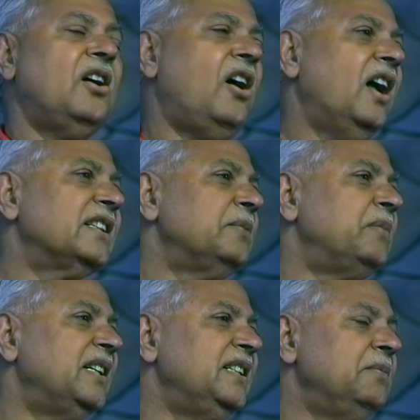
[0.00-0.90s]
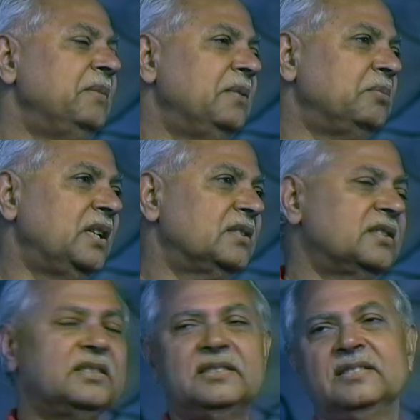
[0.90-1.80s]
All the Mandali
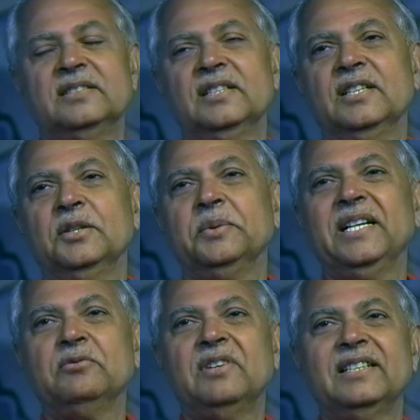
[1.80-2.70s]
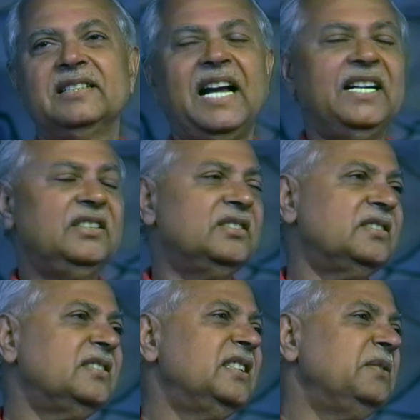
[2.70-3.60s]
members, when one
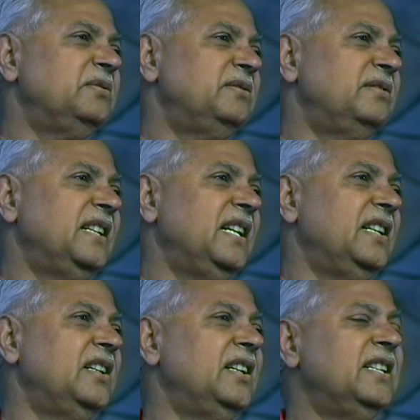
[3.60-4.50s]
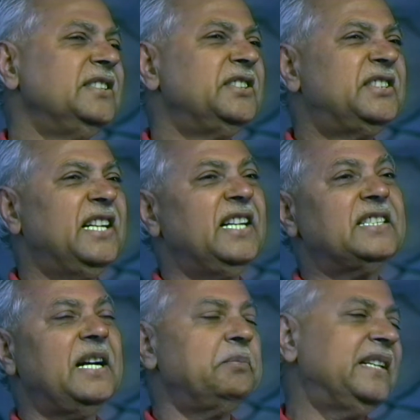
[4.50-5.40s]
dies, they feel
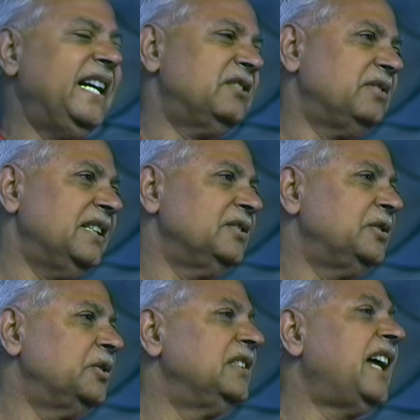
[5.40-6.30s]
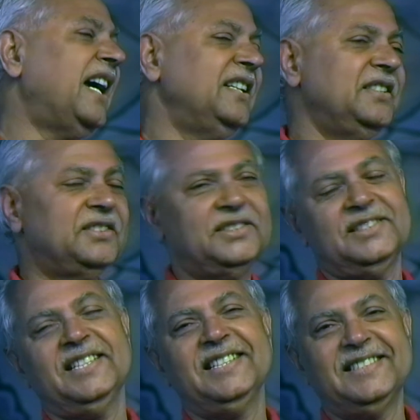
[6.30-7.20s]
jealous of that one who
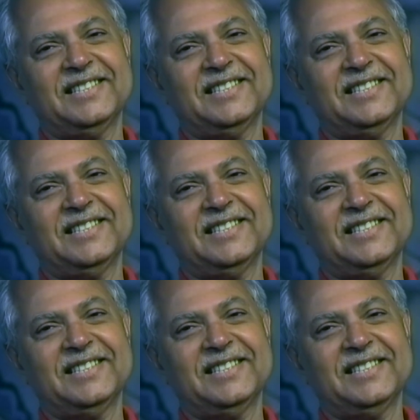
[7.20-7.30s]
dies in